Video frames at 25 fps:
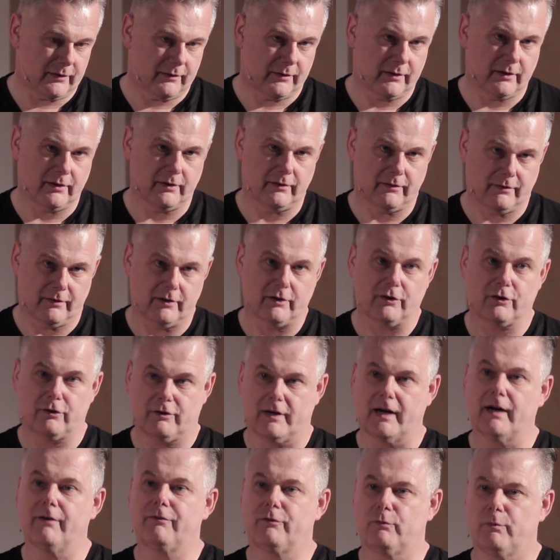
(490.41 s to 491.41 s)
their, their
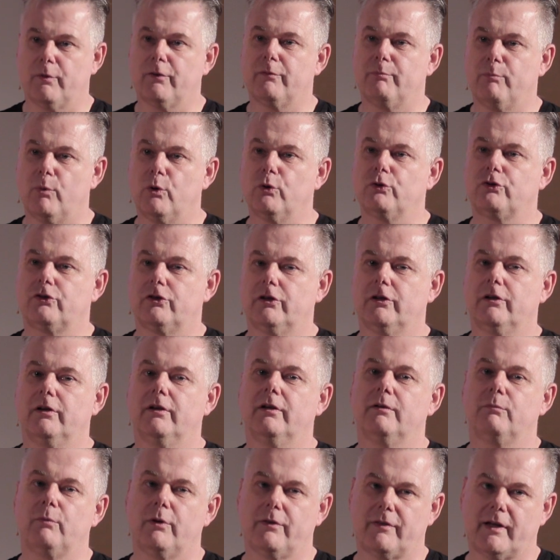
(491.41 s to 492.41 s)
craft with
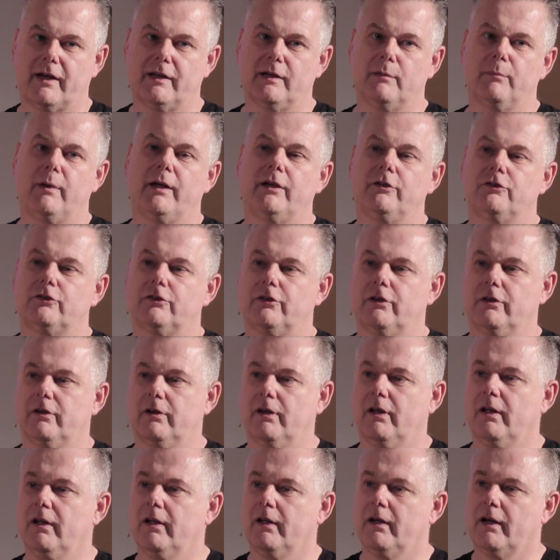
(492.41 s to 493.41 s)
motion, with animation,